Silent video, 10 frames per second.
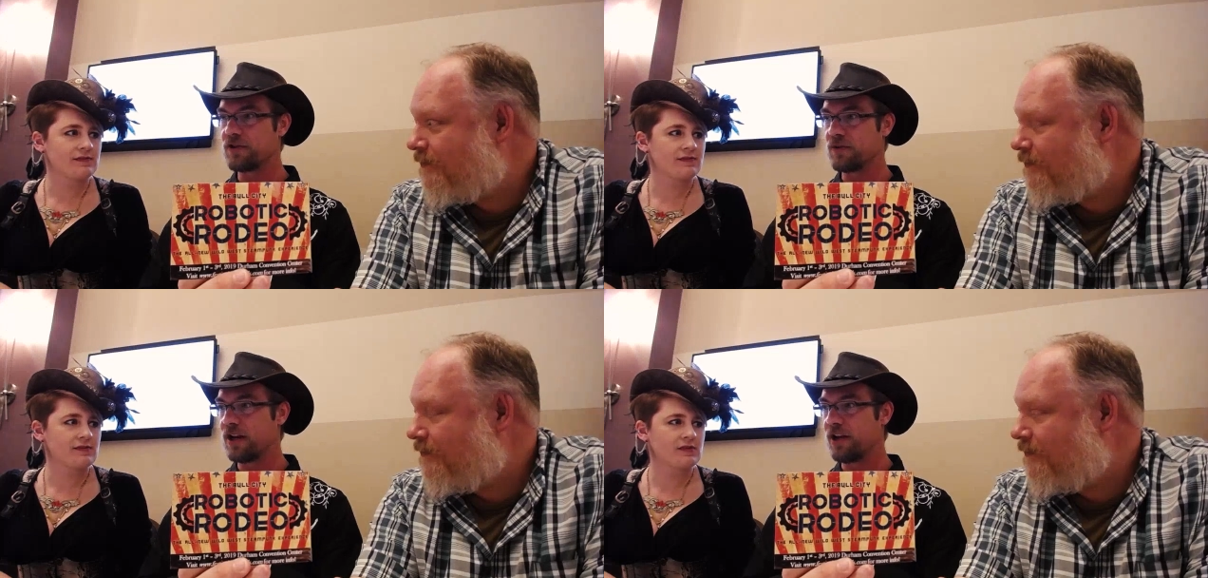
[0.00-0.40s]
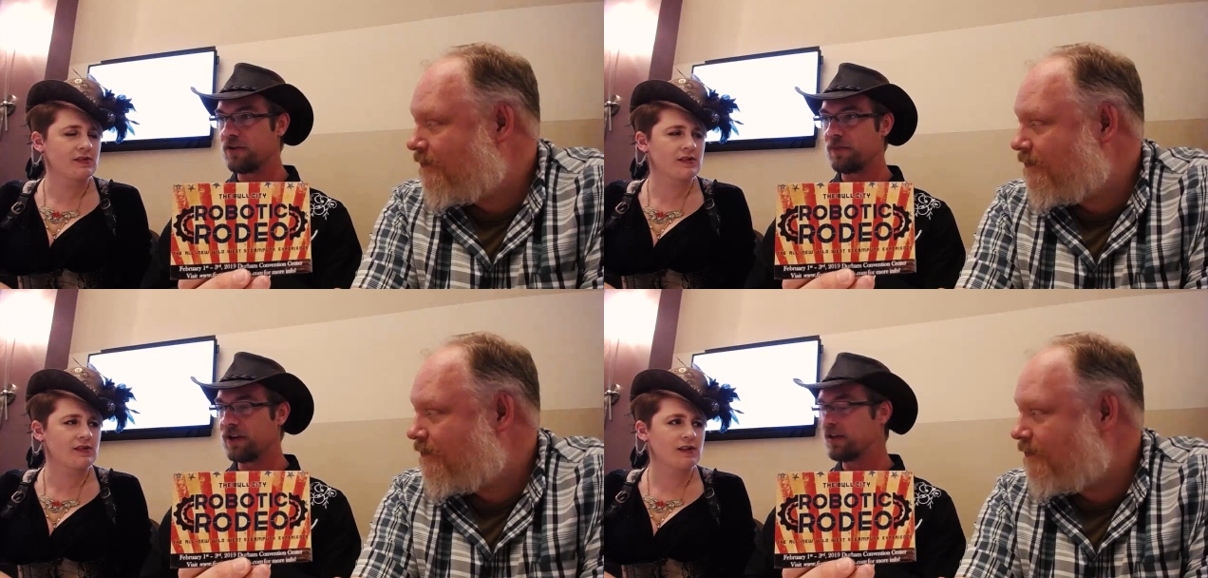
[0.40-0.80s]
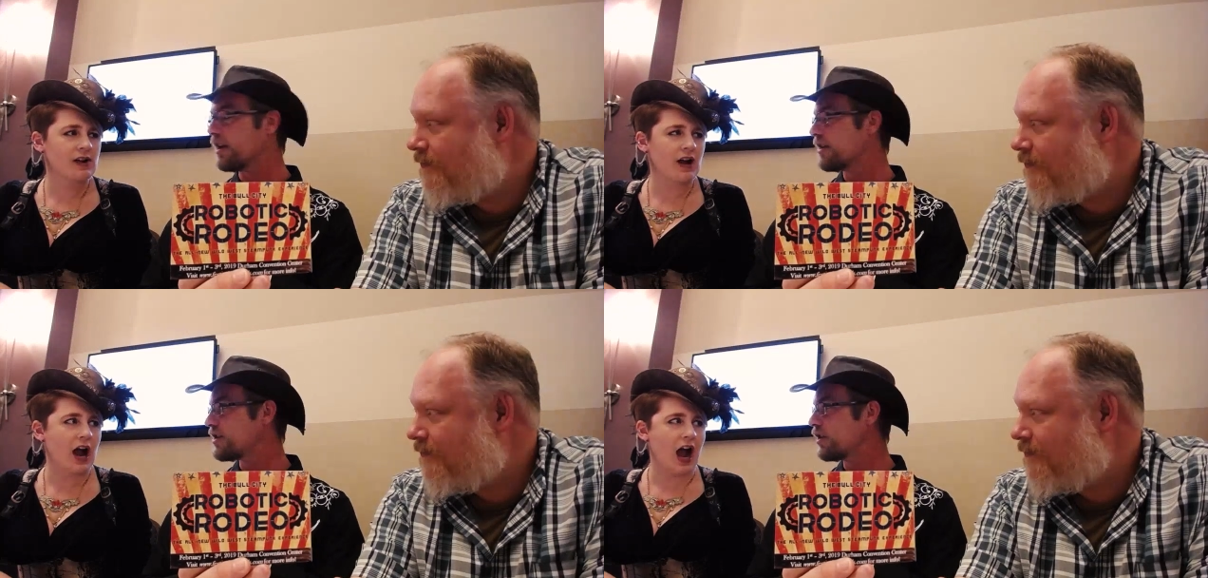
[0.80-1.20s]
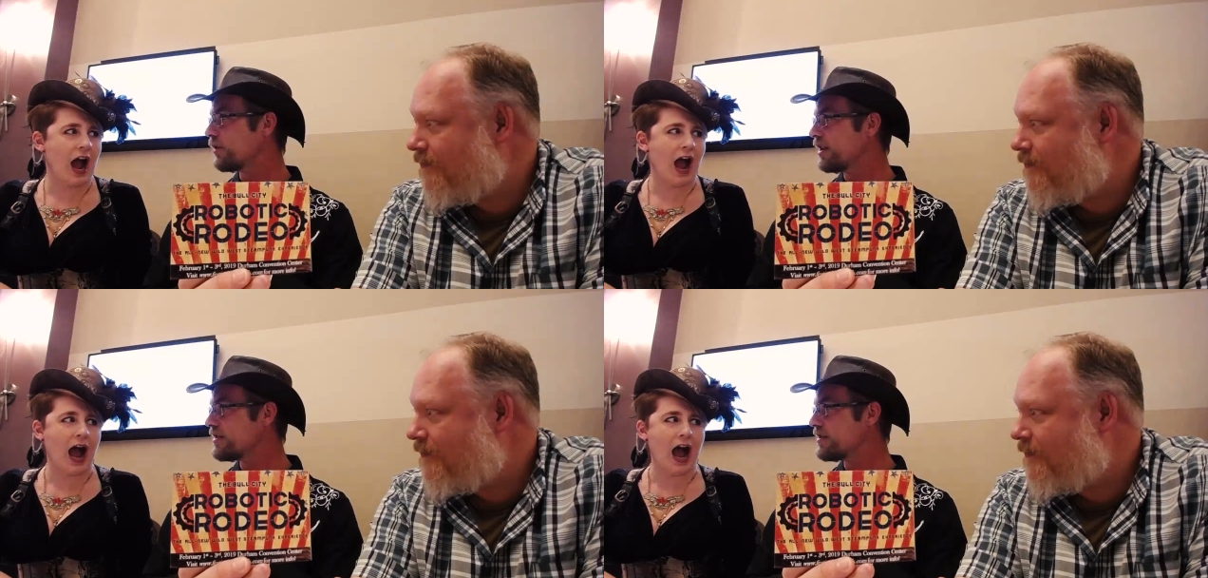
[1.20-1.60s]
Speaker 1: right now. They're big uh, single
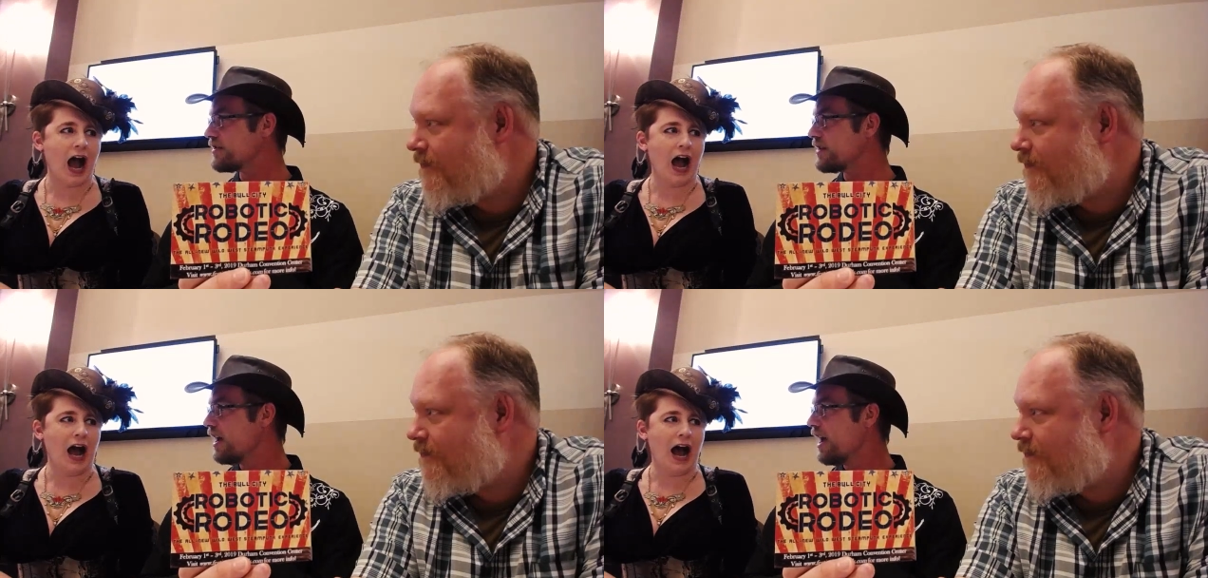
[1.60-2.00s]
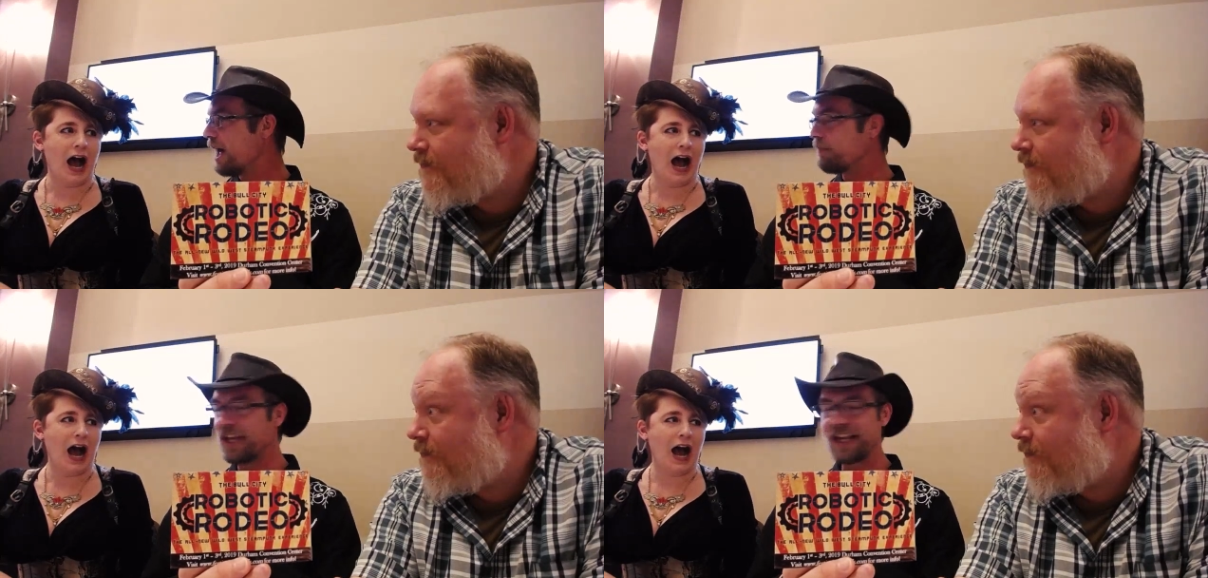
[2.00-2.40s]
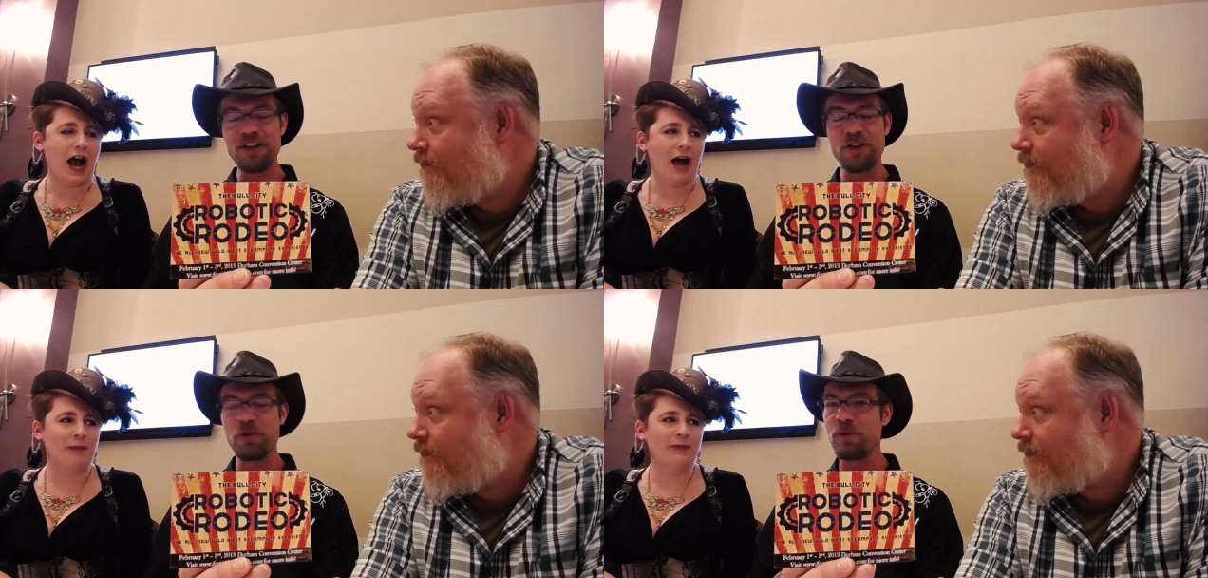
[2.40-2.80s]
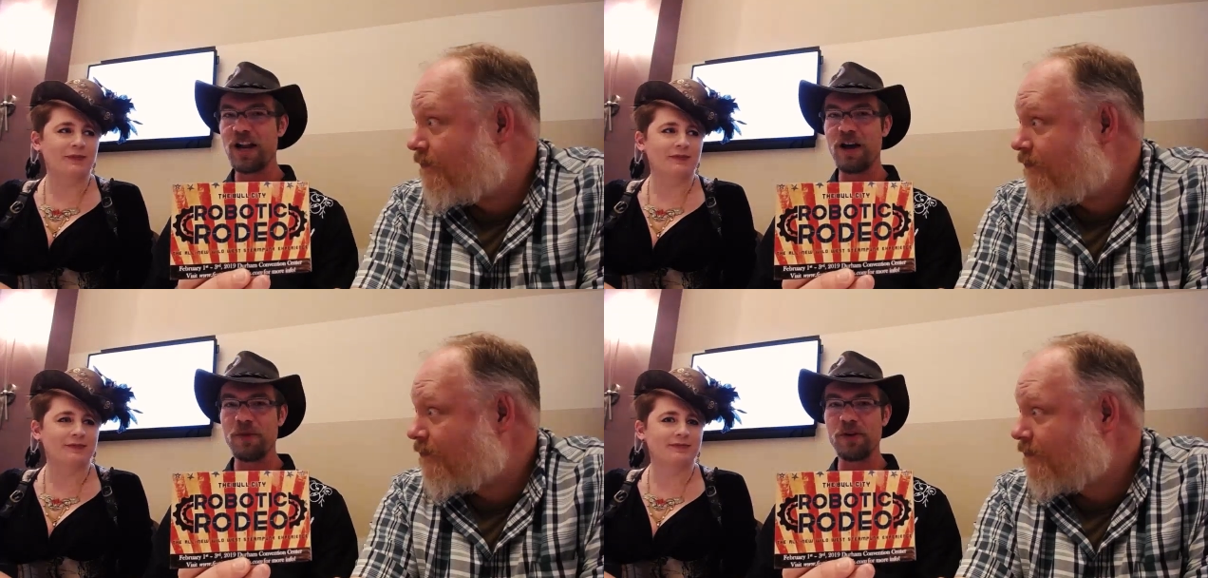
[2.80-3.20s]
releases. I'm blanking on the other one right
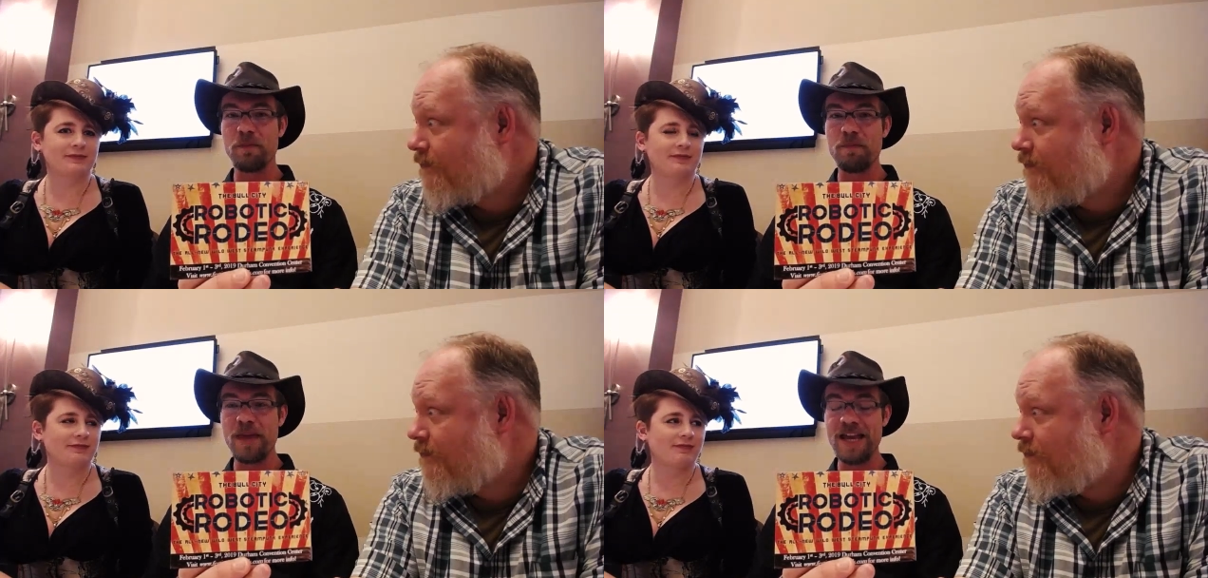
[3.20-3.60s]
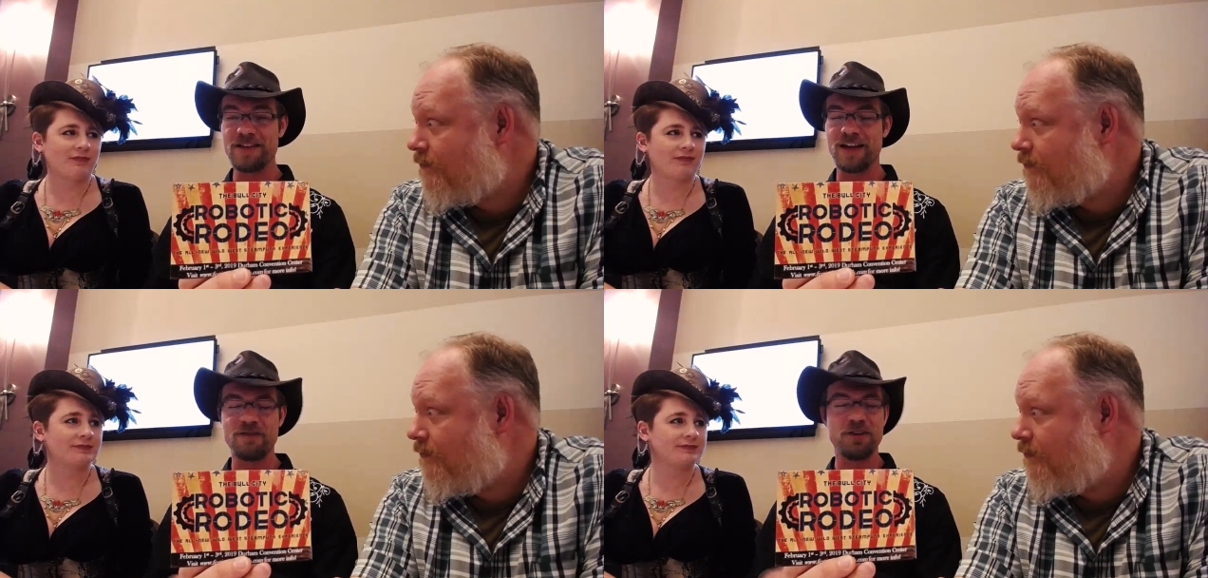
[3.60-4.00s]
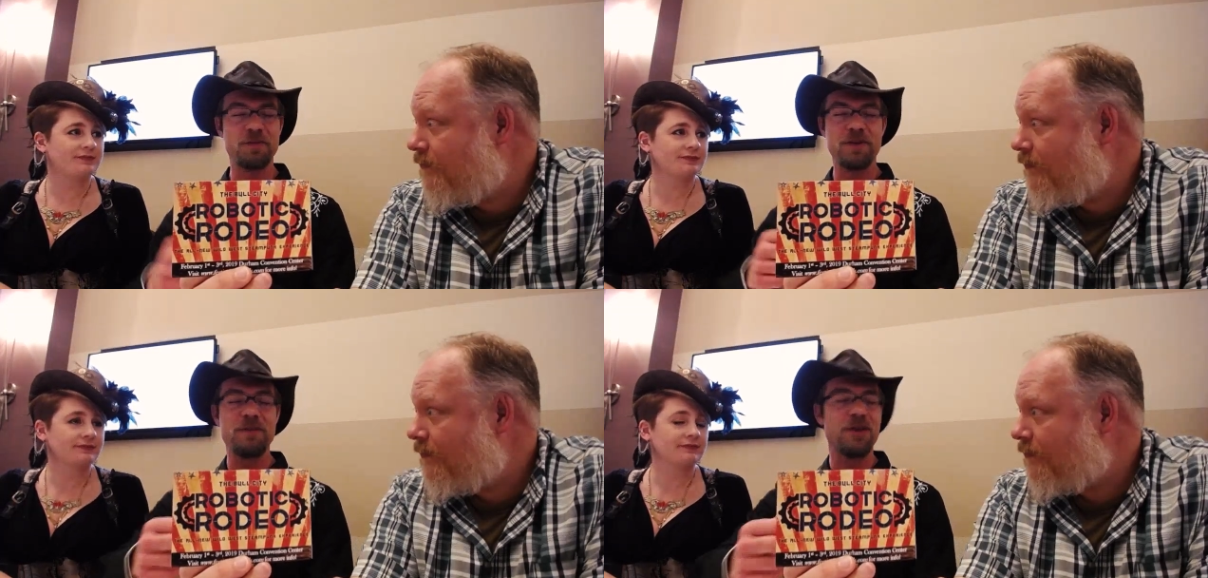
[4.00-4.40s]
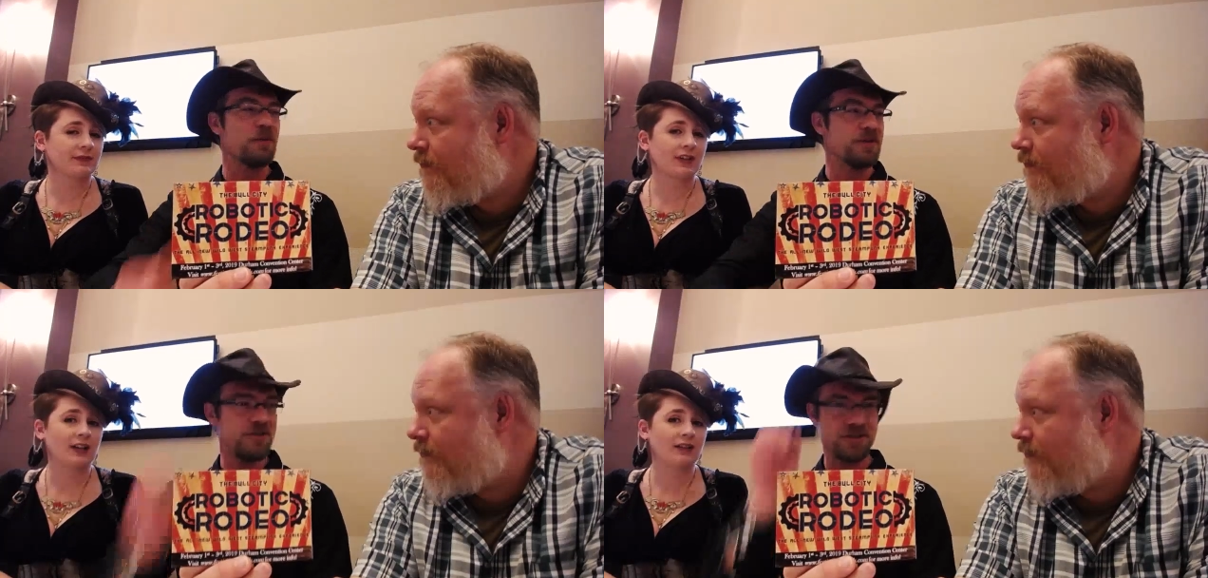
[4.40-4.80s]
now, but they're amazing. And I feel like the other one's just